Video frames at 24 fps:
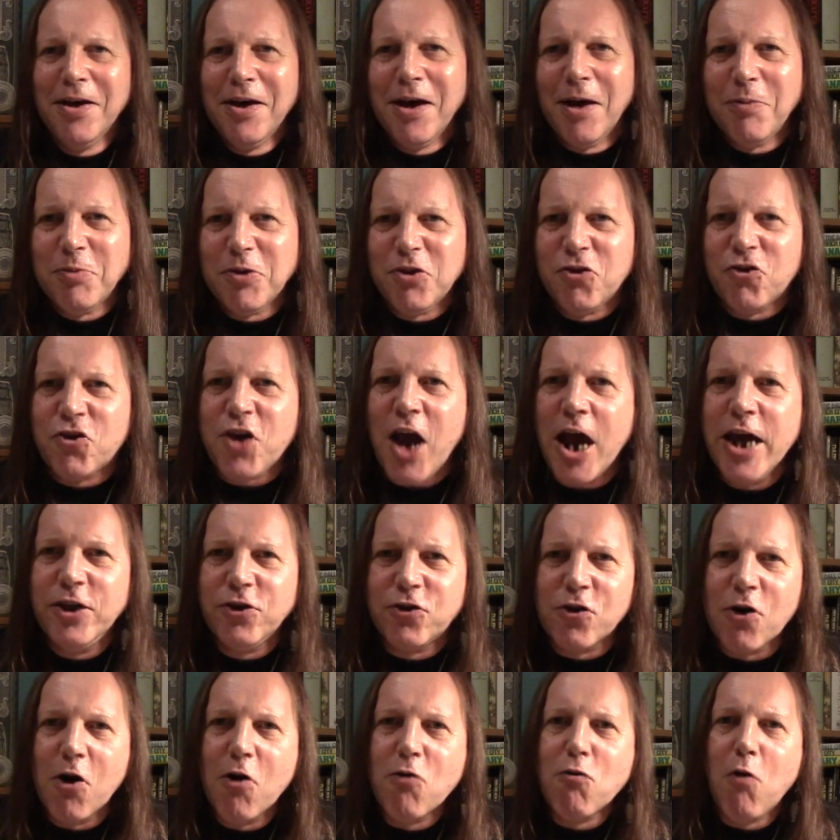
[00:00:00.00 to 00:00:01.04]
I'll be
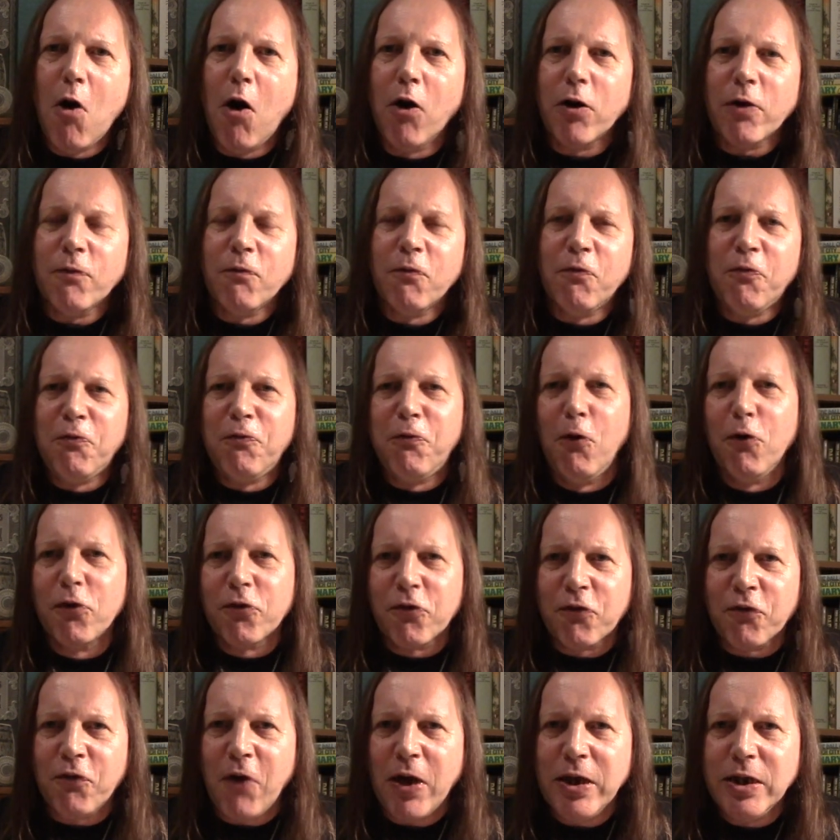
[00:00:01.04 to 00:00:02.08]
chained to a rock and
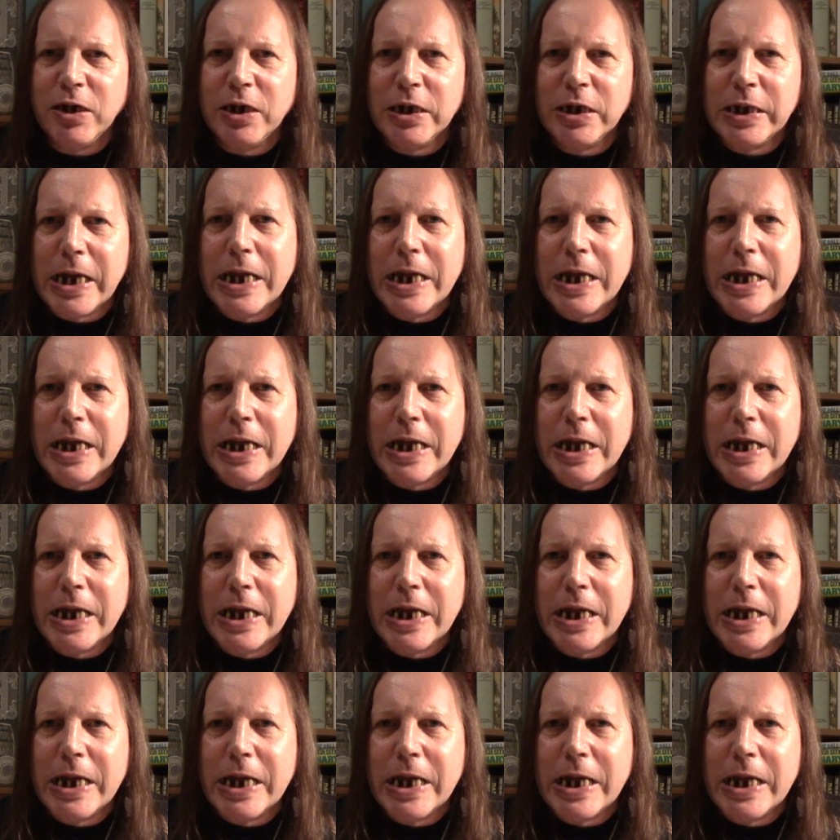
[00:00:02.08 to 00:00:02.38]
force-fed